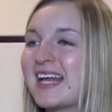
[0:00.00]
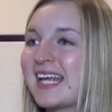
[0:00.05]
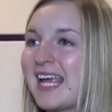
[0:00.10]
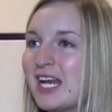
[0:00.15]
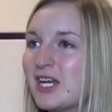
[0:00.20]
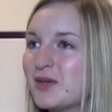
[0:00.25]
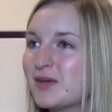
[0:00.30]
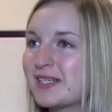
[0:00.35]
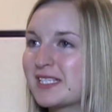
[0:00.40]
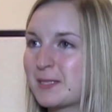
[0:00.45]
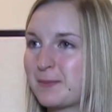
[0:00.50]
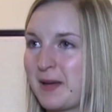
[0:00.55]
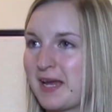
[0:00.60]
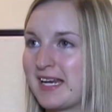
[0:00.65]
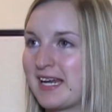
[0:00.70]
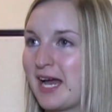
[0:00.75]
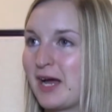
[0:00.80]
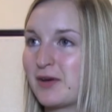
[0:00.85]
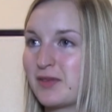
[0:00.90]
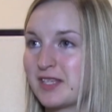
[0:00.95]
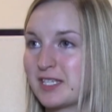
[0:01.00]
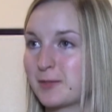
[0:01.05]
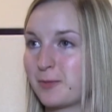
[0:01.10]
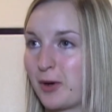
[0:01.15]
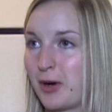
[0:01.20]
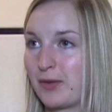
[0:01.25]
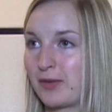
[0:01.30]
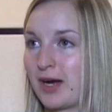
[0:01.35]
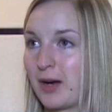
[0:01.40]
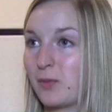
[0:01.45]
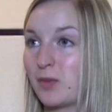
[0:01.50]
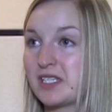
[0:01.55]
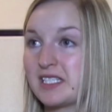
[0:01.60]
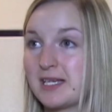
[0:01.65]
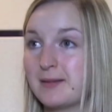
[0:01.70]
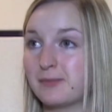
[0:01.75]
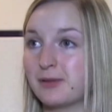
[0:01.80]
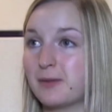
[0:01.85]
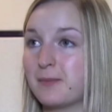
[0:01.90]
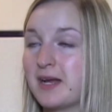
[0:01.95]
Can you explain how this program was
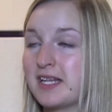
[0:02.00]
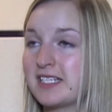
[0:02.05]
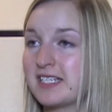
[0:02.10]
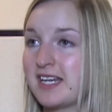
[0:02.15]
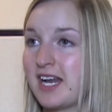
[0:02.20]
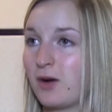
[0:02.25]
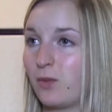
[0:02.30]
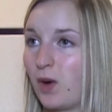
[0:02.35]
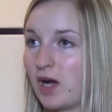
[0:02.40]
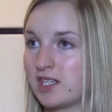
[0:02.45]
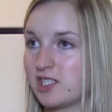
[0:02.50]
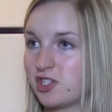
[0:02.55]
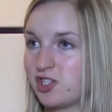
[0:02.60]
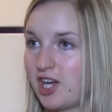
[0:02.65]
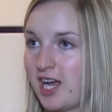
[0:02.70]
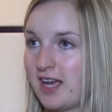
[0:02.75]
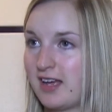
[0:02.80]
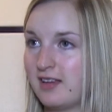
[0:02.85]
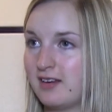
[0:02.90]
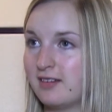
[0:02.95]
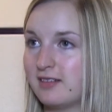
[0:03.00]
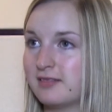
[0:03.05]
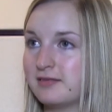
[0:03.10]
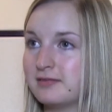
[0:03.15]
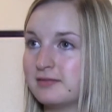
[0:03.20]
implemented at WestJet?